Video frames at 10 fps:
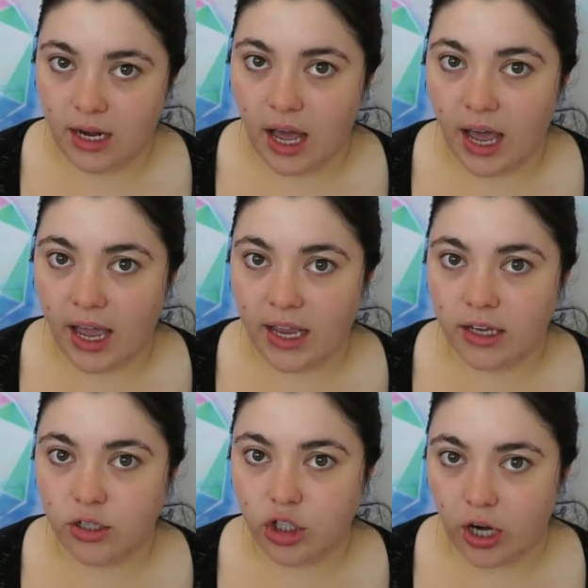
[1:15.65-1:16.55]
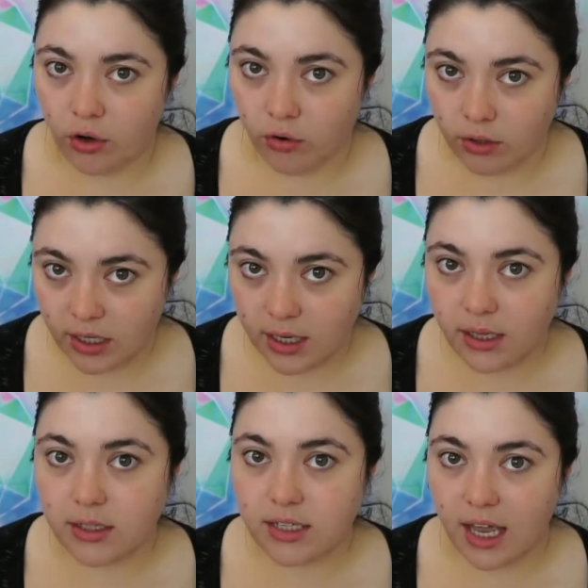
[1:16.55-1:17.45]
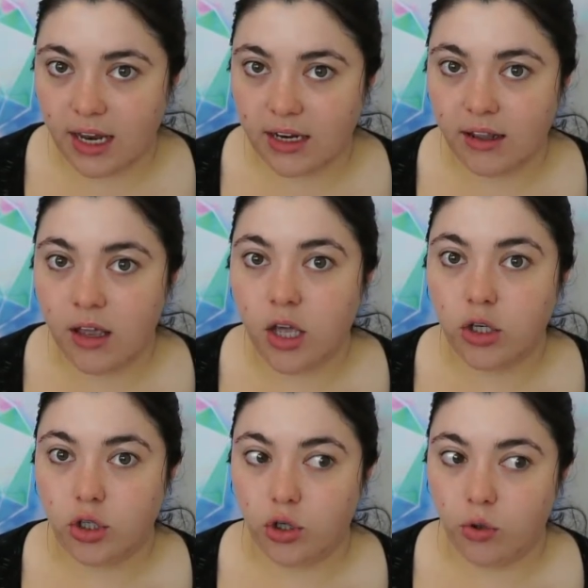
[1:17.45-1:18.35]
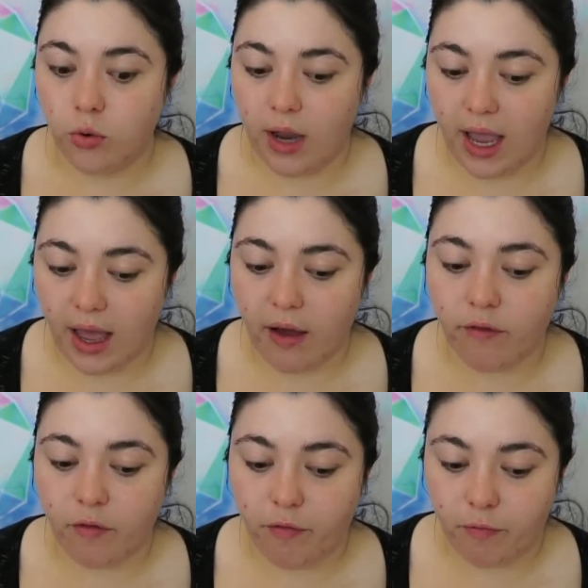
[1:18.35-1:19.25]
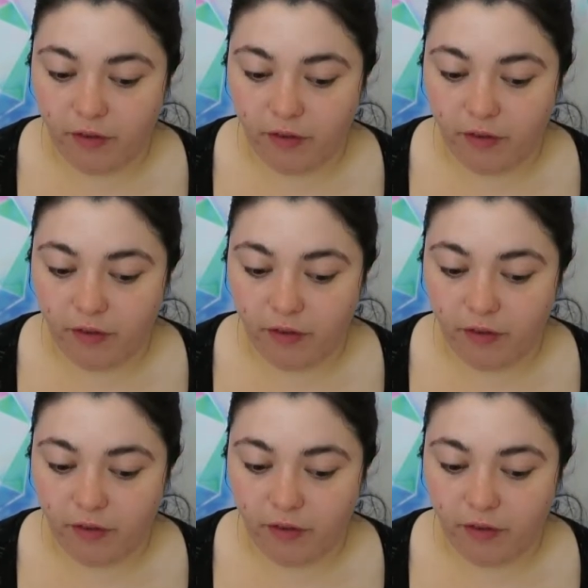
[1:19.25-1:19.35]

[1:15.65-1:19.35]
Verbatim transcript: I generally tend to have